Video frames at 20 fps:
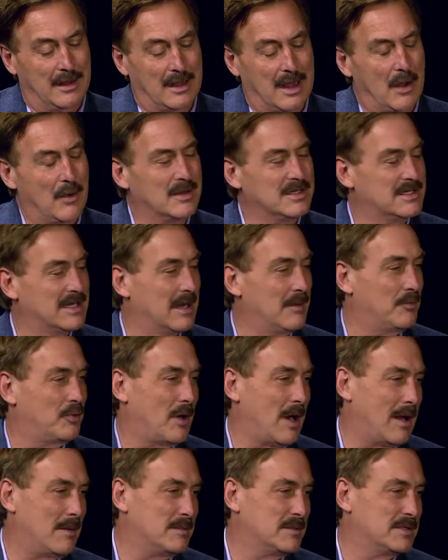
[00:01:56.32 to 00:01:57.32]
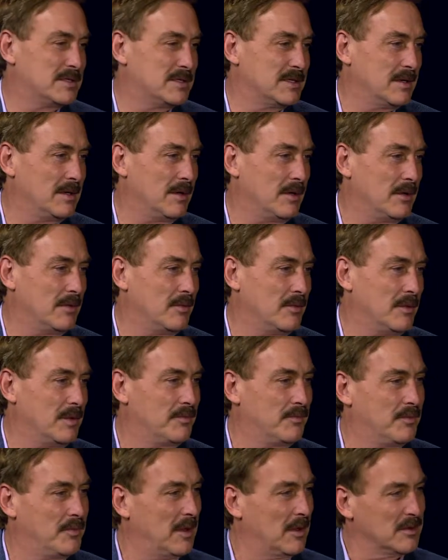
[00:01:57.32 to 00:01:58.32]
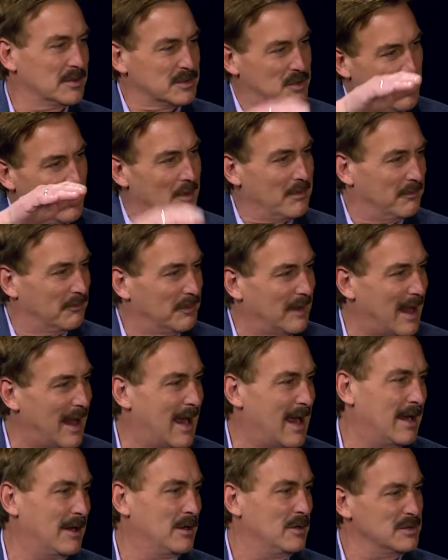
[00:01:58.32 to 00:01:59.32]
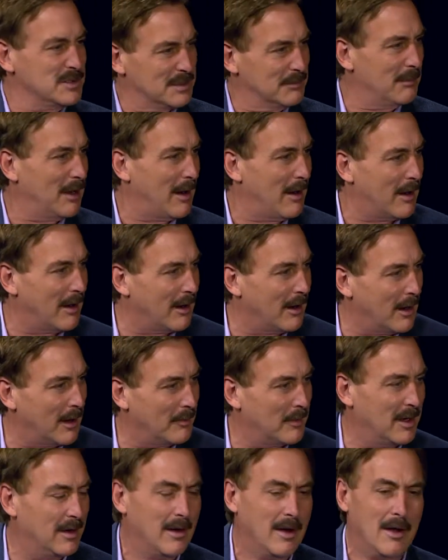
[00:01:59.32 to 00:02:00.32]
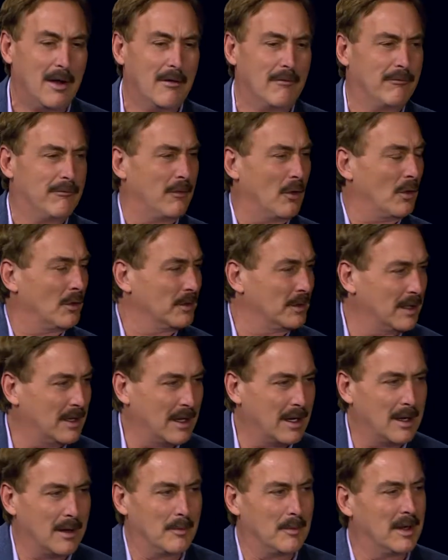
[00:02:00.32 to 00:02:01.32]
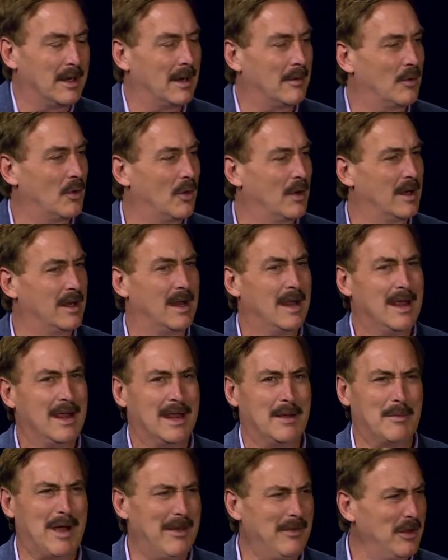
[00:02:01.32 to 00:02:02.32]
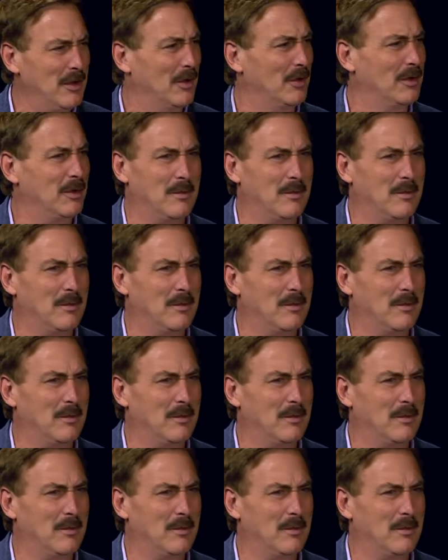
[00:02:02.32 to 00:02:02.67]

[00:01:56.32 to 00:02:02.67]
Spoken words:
always had problems, with pillows going flat, using my arm and folding them, and I'm going, am I the only